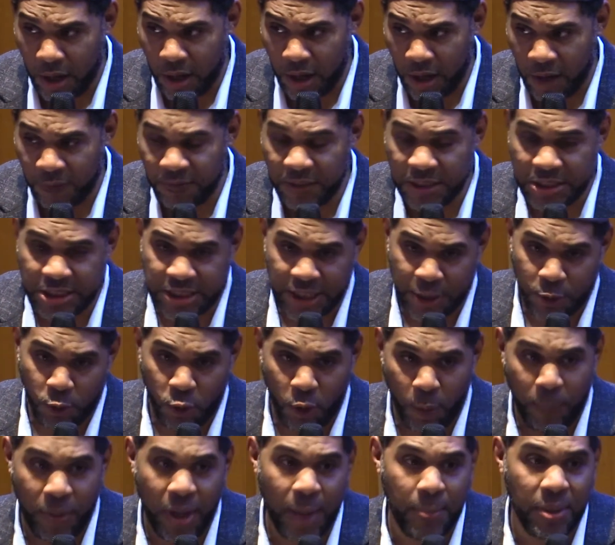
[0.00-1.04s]
of the
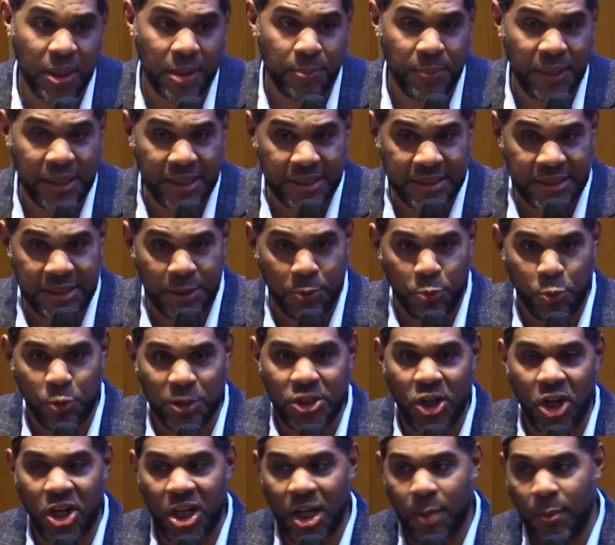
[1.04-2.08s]
general public, because see, when
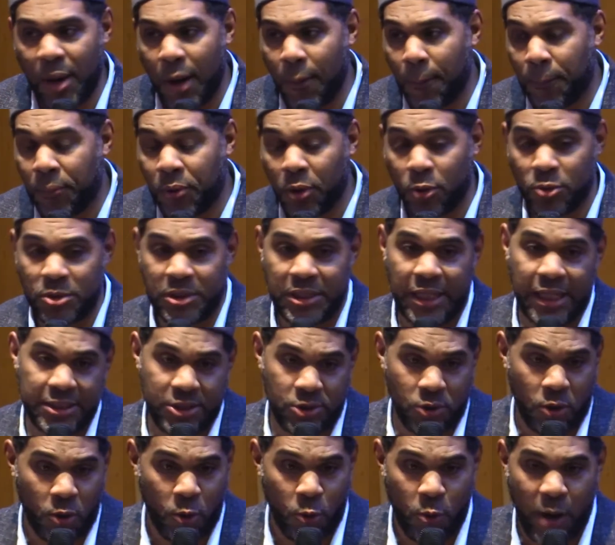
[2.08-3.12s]
we're talking about
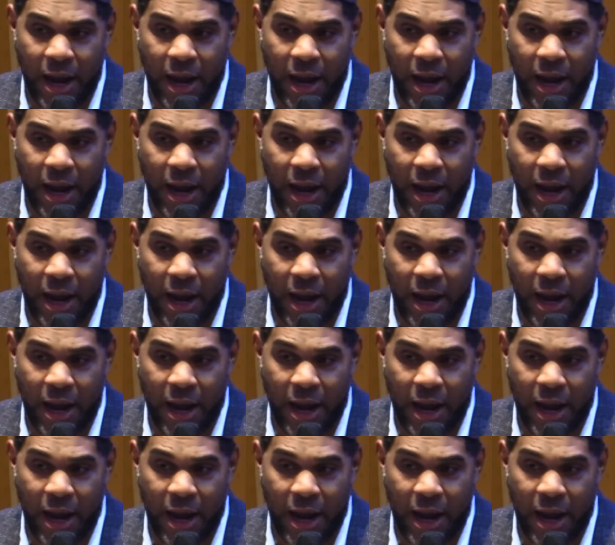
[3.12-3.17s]
protests or